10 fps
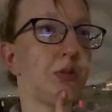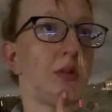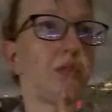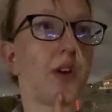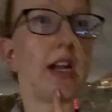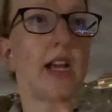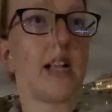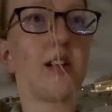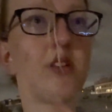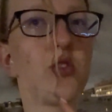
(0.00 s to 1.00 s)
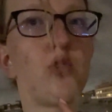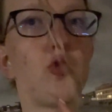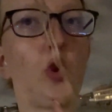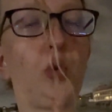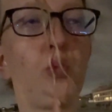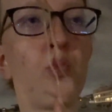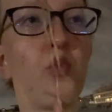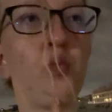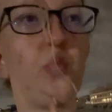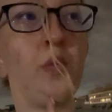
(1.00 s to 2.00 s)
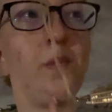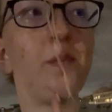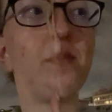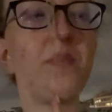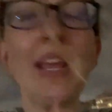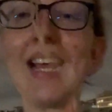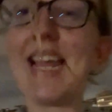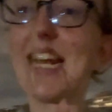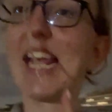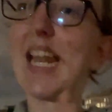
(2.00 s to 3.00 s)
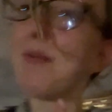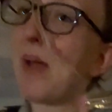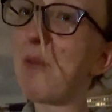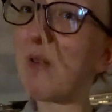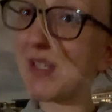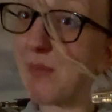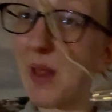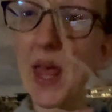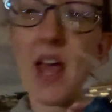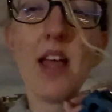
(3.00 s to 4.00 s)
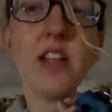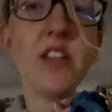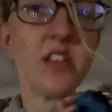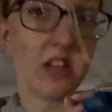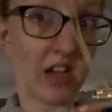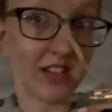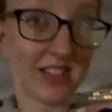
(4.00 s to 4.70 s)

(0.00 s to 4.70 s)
week Friday. So again, getting paid once a month sucks.